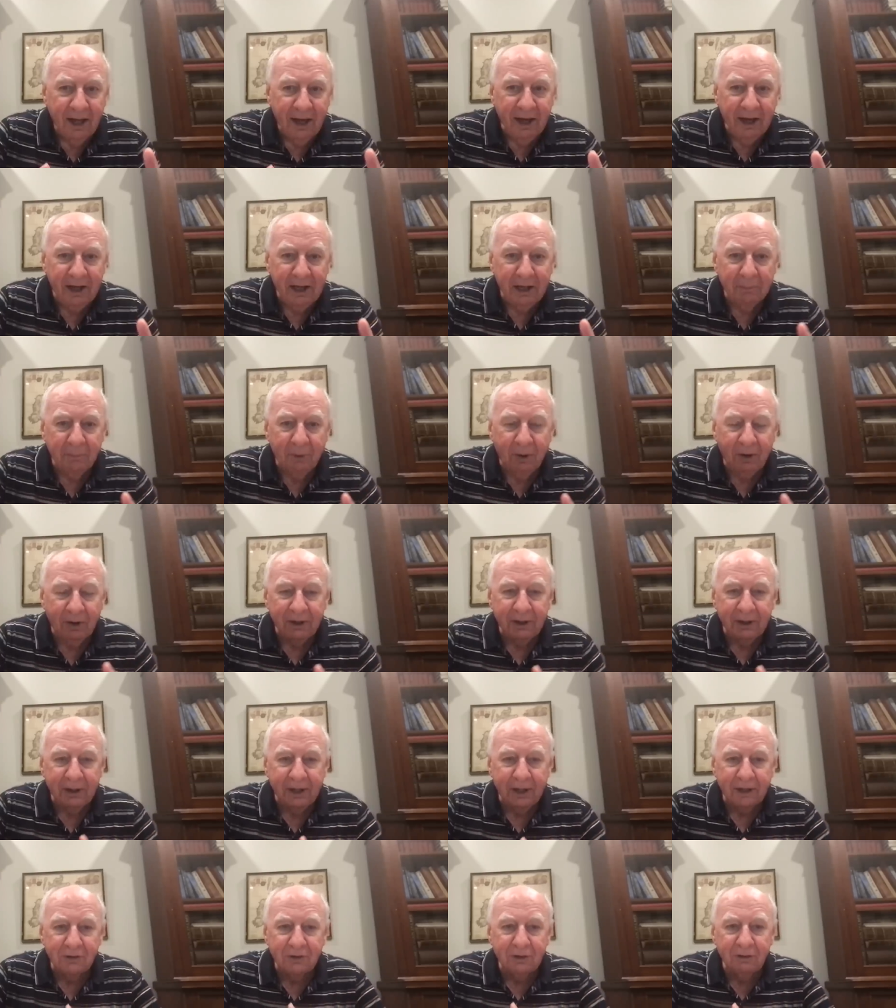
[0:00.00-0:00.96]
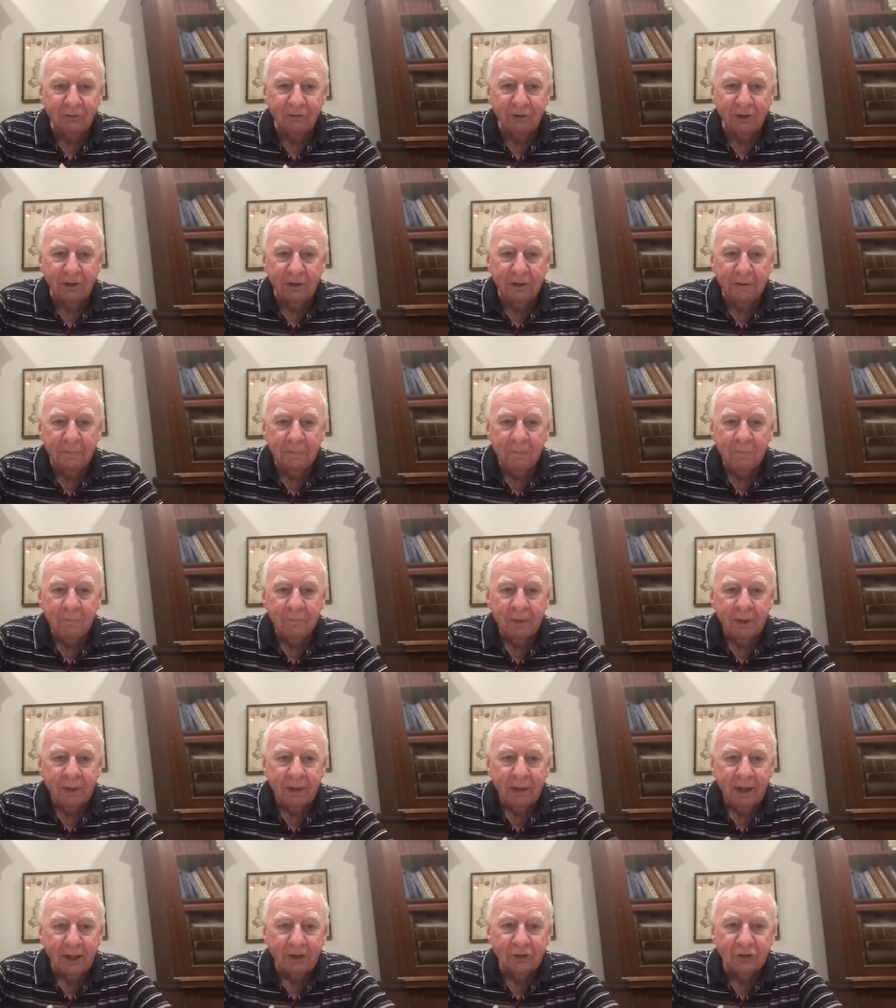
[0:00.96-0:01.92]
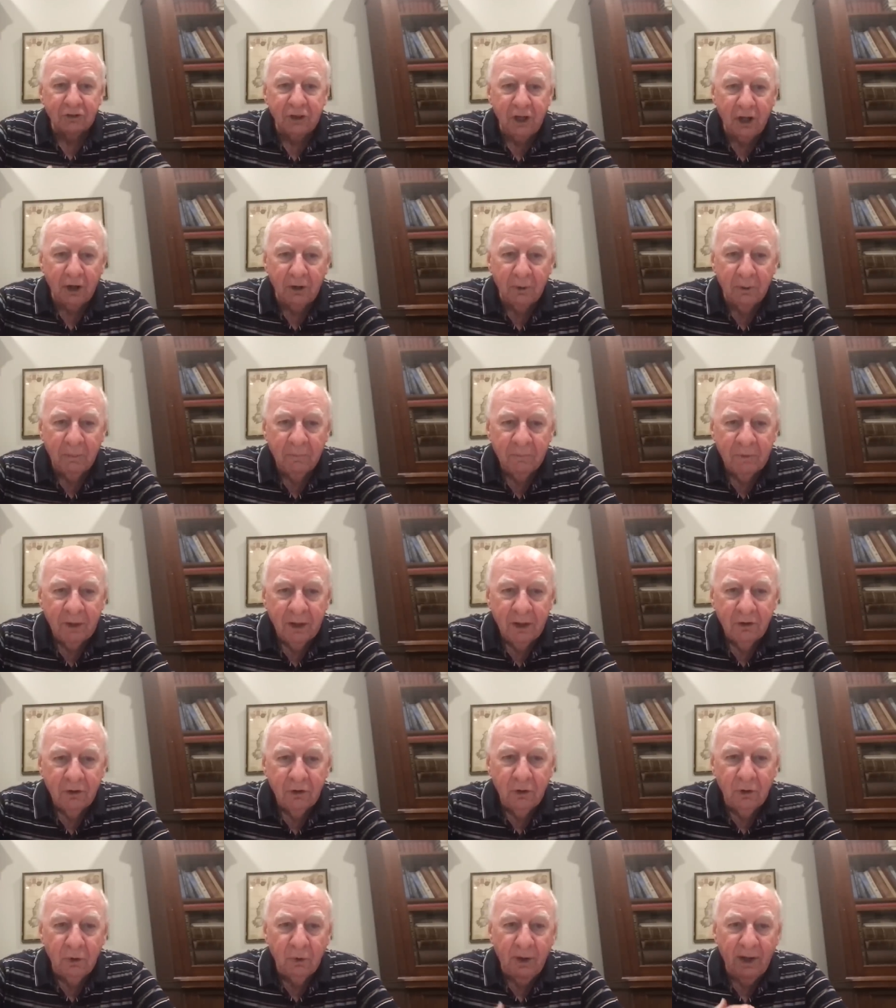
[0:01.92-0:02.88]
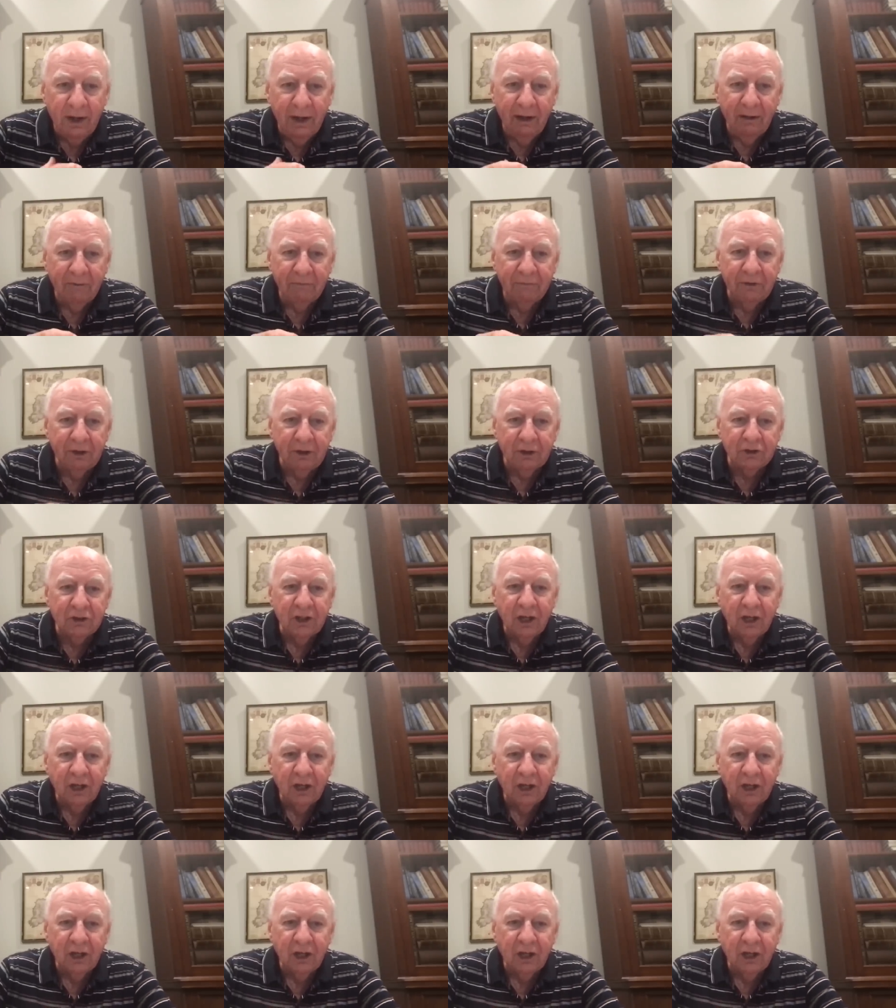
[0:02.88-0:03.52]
antibody activity. And so you have this